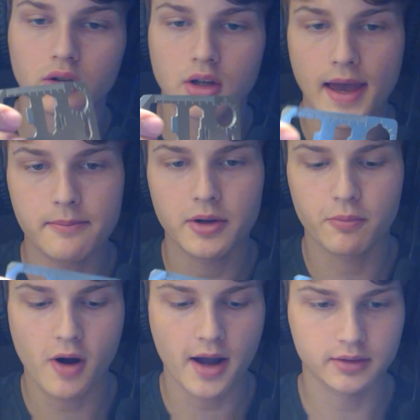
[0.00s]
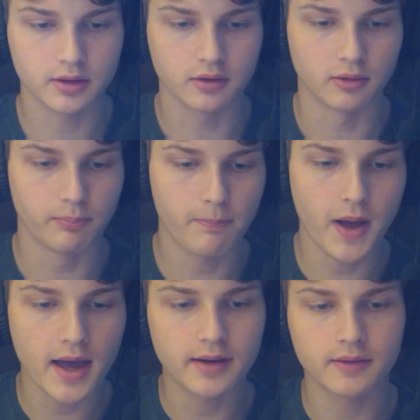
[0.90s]
Can be practical,
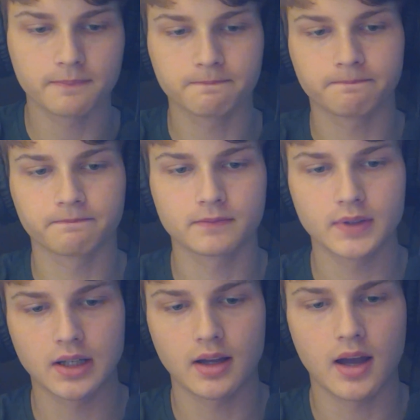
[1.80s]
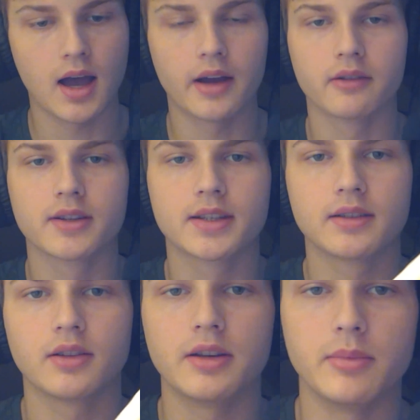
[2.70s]
but I don't
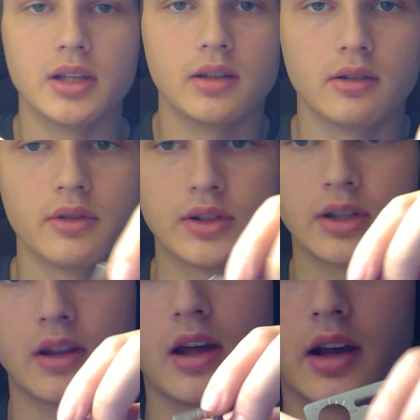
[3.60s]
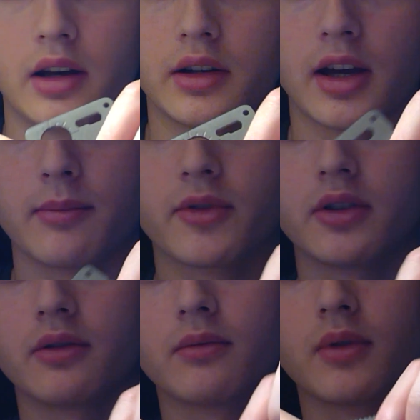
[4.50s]
see me using that anytime
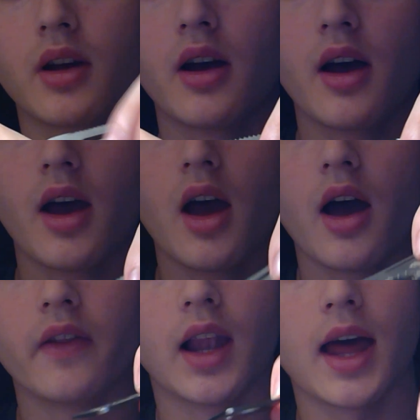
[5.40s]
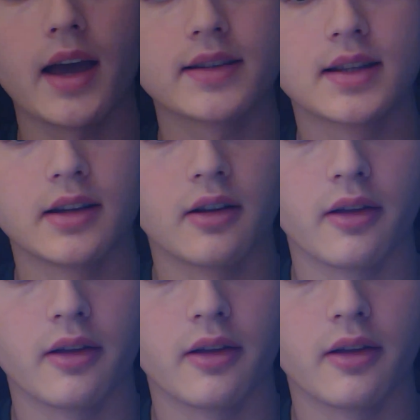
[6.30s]
soon. And the last little